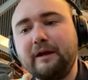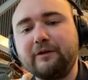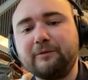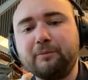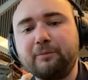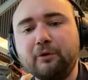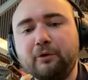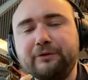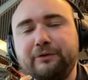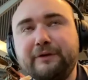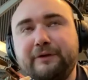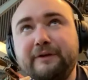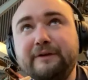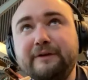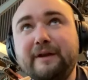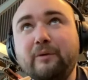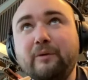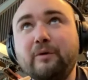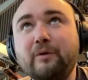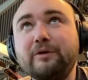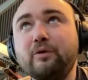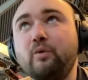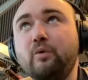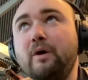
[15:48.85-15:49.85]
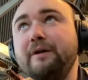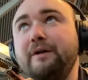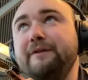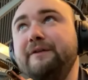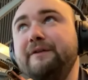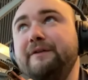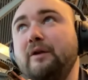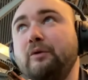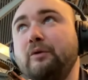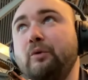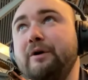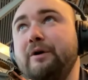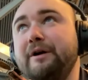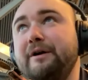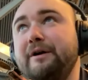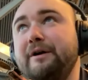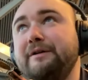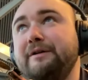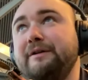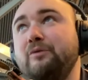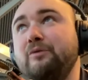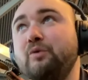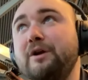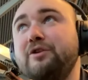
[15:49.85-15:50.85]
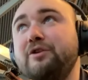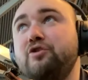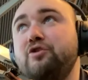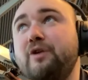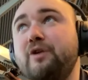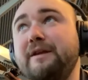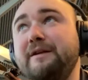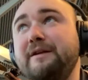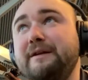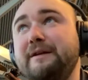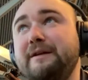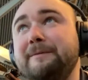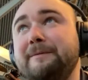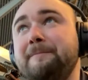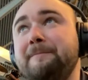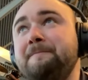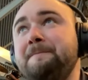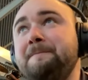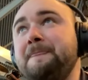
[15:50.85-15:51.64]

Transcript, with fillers: exported they were the wines that were that were traded